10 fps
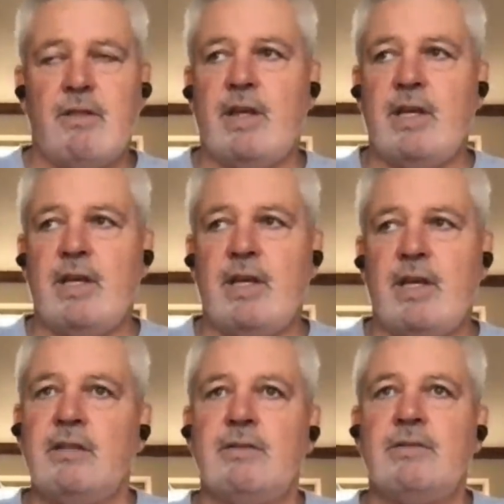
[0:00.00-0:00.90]
things
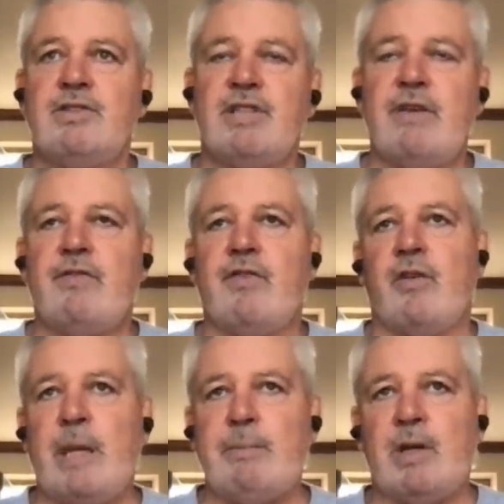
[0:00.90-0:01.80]
that you see
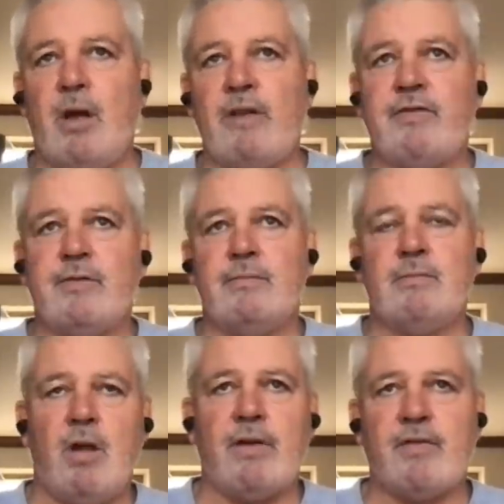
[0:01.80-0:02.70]
from them or like
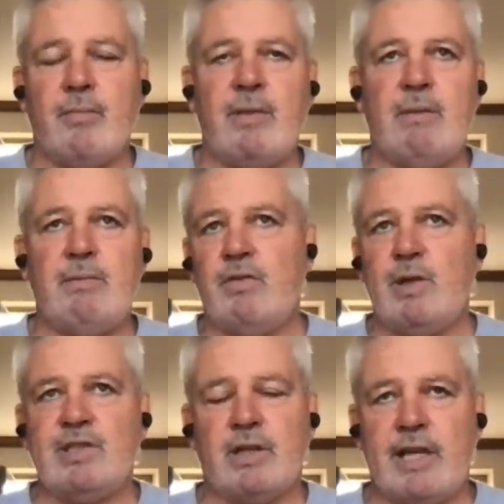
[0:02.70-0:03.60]
like from them. You've
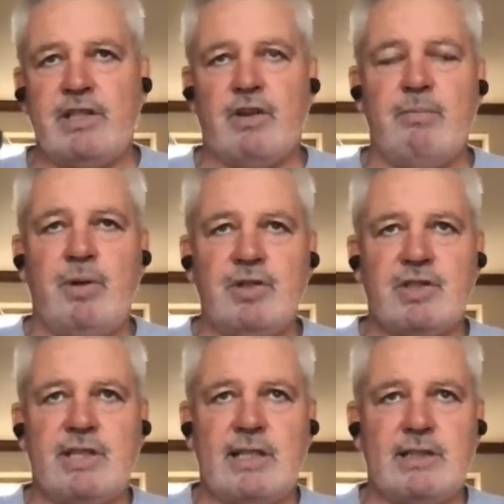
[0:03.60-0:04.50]
always got to add your own
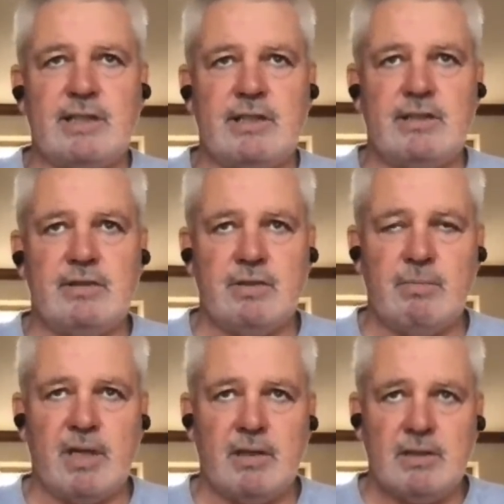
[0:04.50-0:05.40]
personality into it.
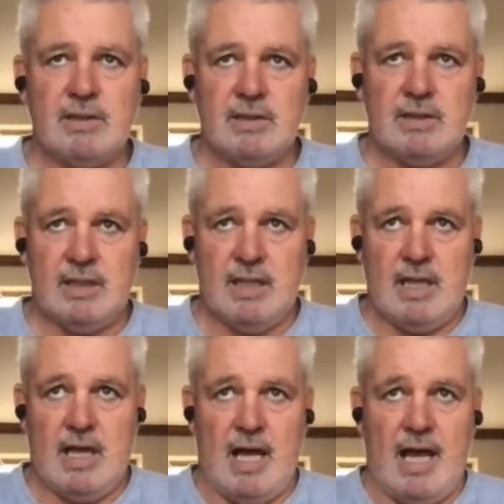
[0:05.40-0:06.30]
But
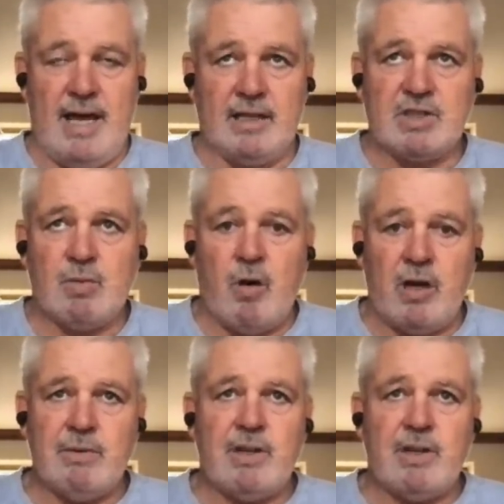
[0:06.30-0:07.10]
uh, Alex Wiley with